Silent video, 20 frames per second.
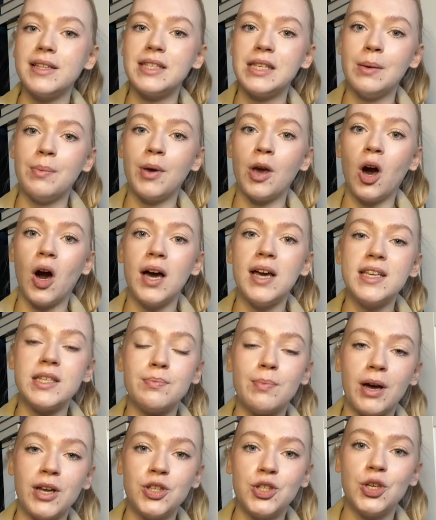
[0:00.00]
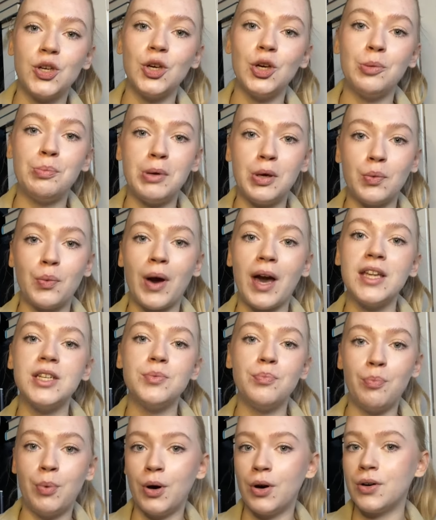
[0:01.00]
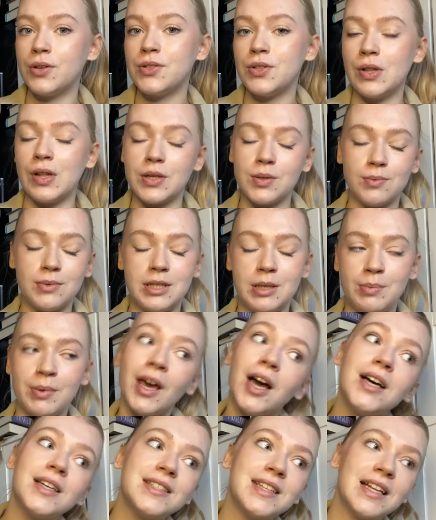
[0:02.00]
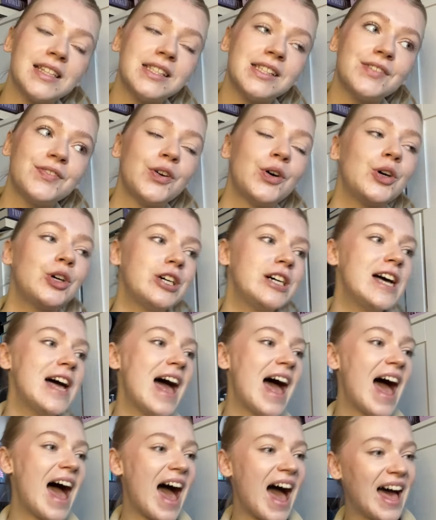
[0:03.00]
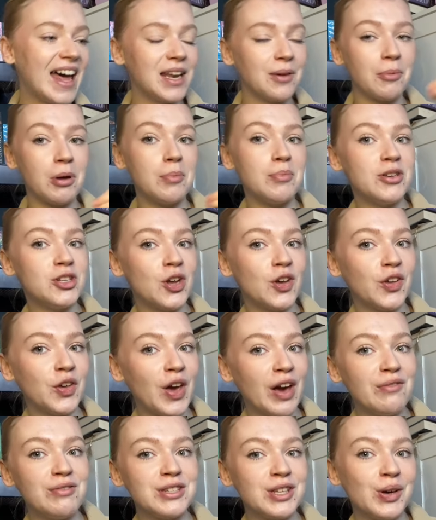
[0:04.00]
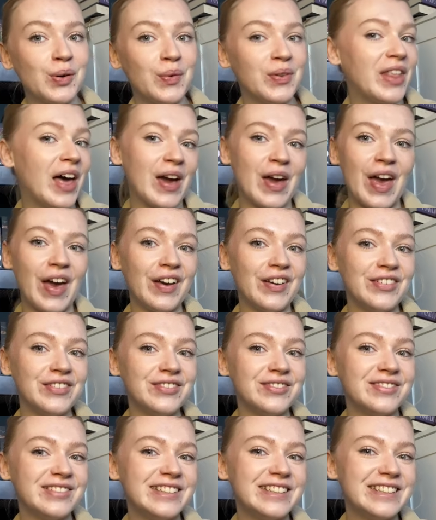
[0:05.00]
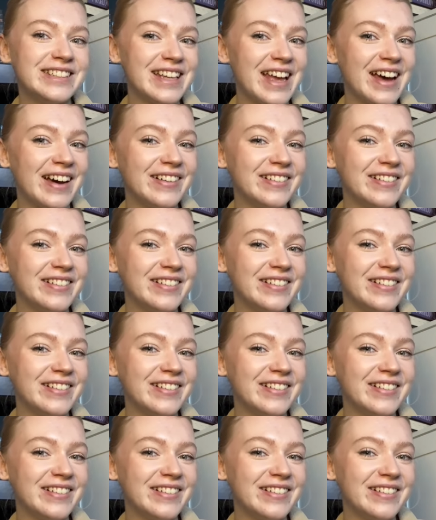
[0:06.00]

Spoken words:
TBR is my to be read book. So that's what TBR stands for. And I'm gonna be showing you every single one that I own. So